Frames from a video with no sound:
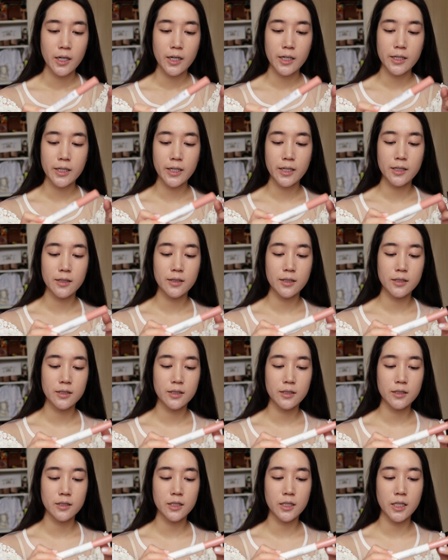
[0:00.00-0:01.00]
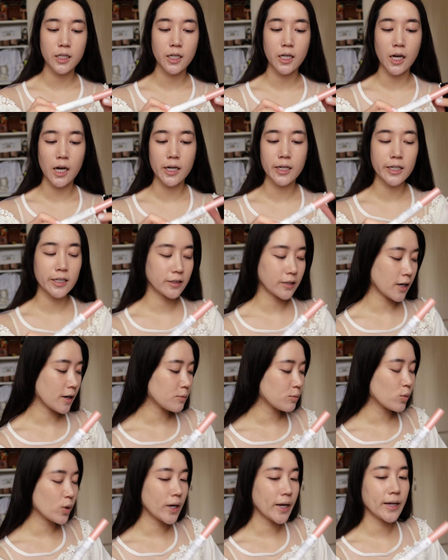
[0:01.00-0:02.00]
Again, this is the
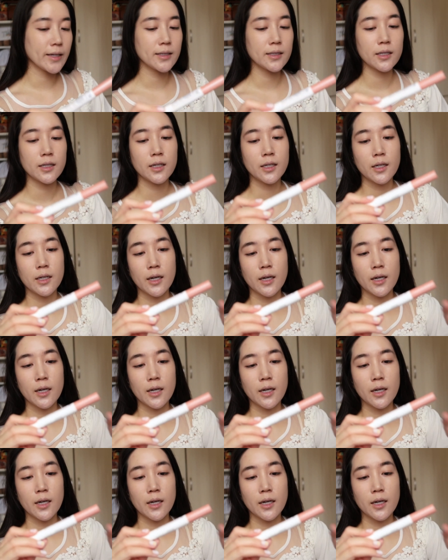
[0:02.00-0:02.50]
Aritaum one.